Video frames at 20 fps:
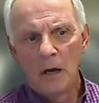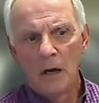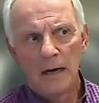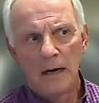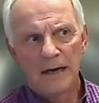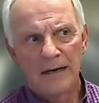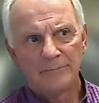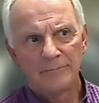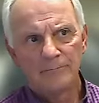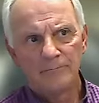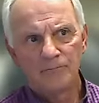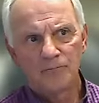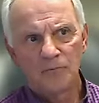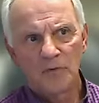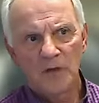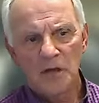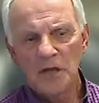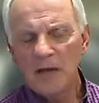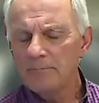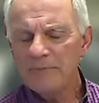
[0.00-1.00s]
Um,
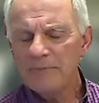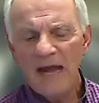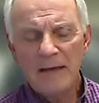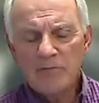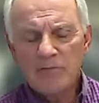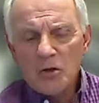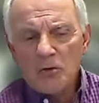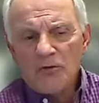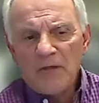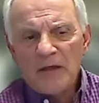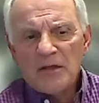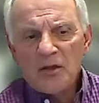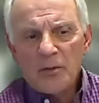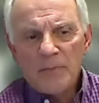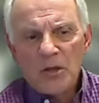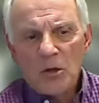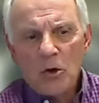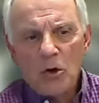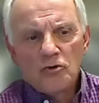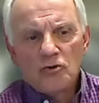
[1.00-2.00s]
sometimes there are things
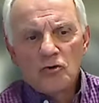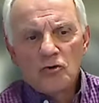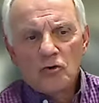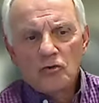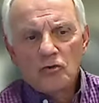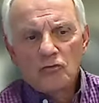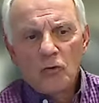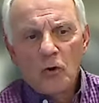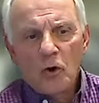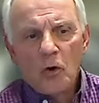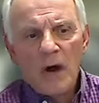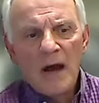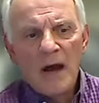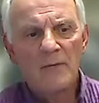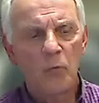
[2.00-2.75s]
beyond your control.